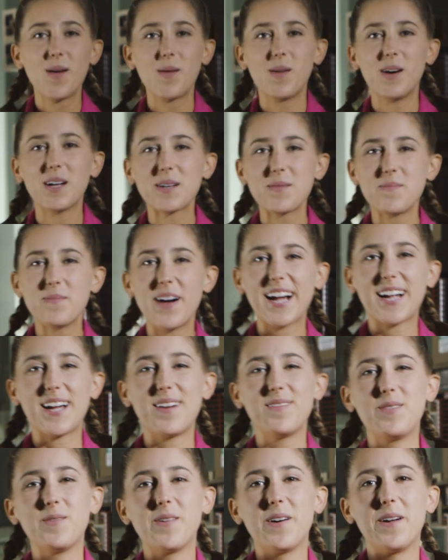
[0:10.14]
Welcome
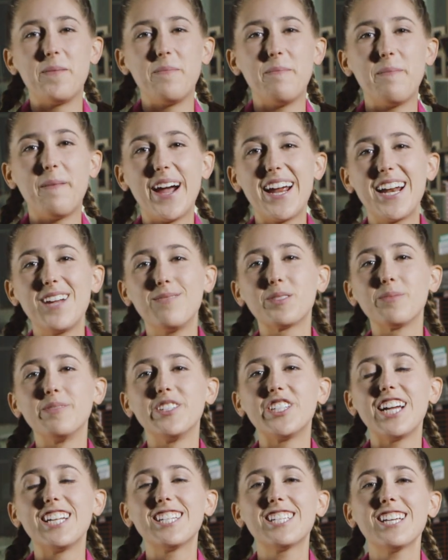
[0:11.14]
back, everyone. My name is
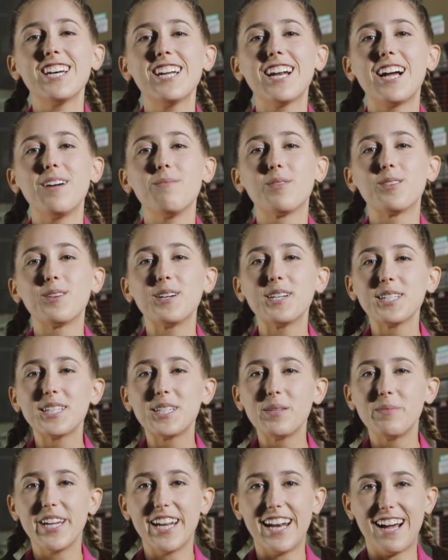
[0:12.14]
Magenta, and I'm
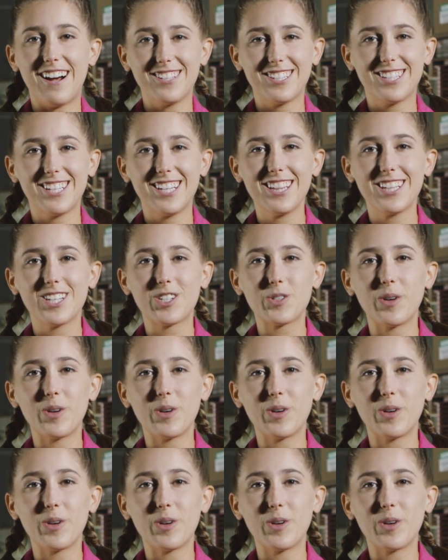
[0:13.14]
thrilled to be announcing the